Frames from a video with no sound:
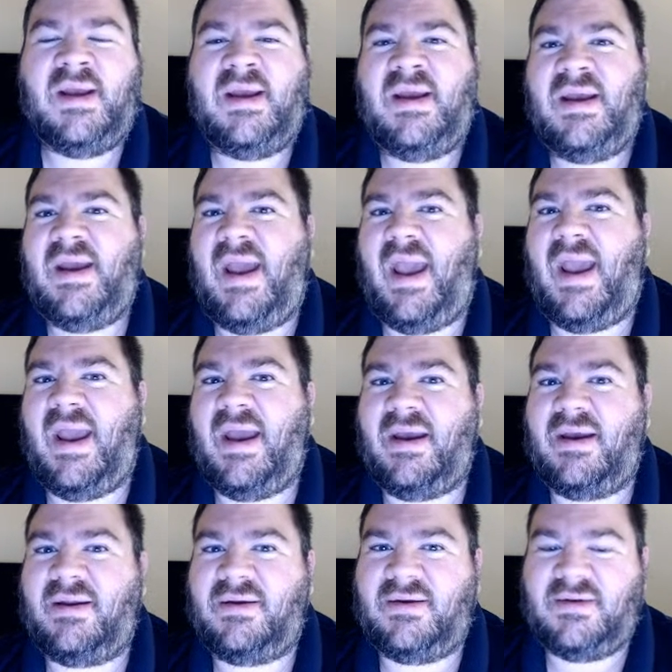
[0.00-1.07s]

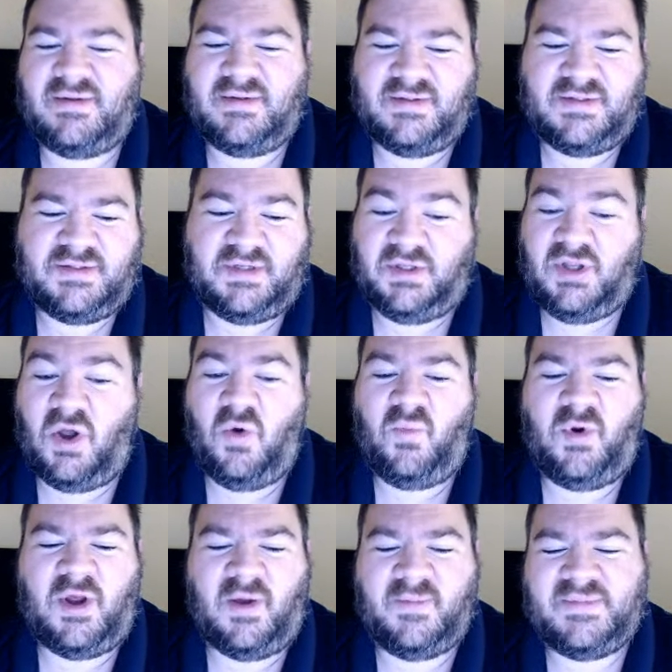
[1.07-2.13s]
and Salome
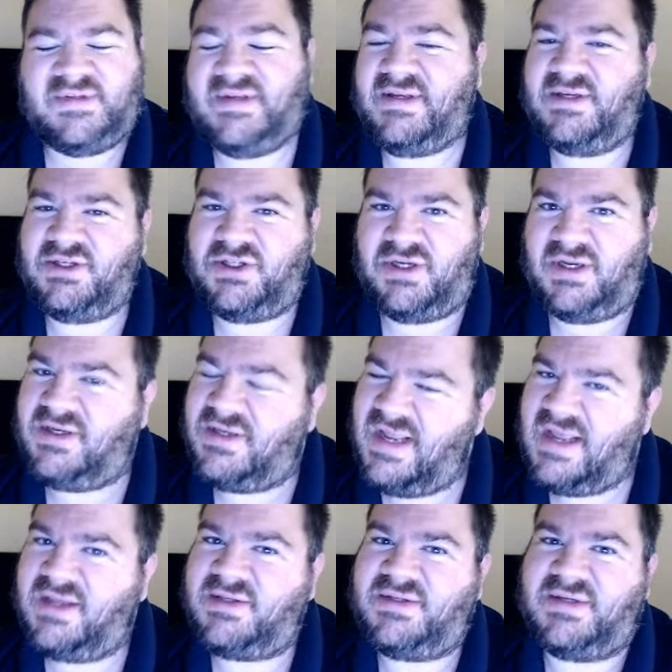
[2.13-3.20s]
comes in, she
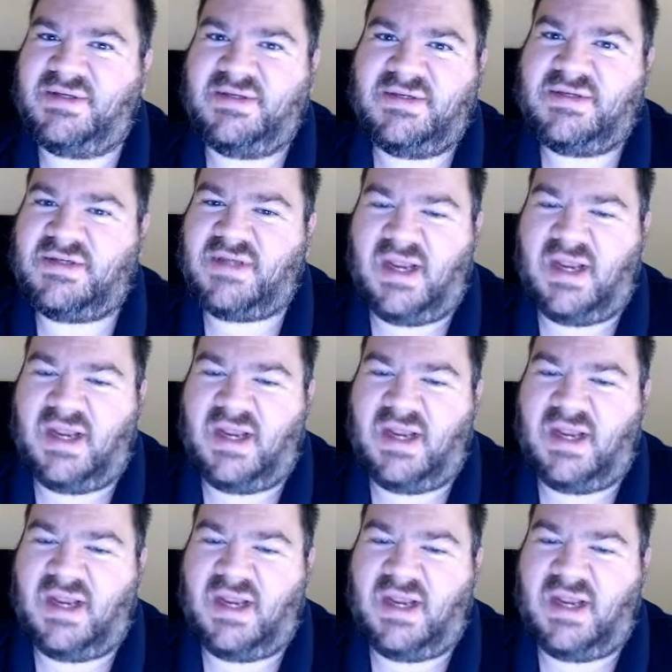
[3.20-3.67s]
dances,